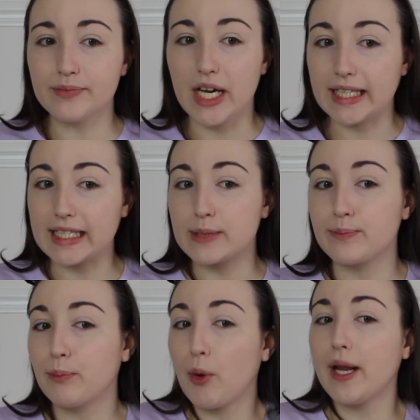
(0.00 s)
I think it's
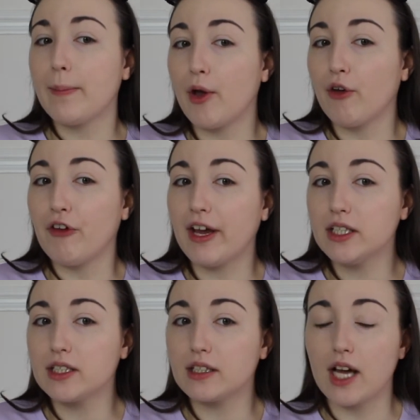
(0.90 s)
pretty
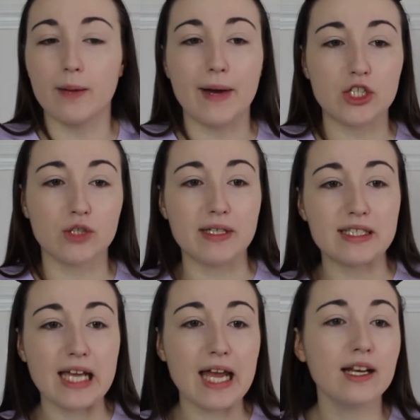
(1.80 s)
perfect color match to my
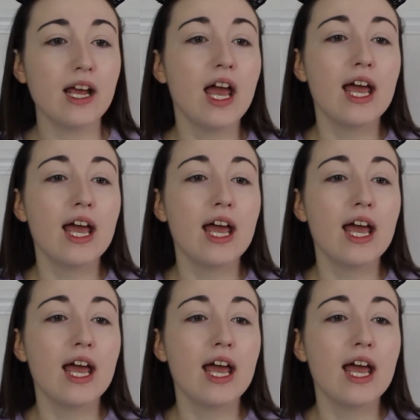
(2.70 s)
skin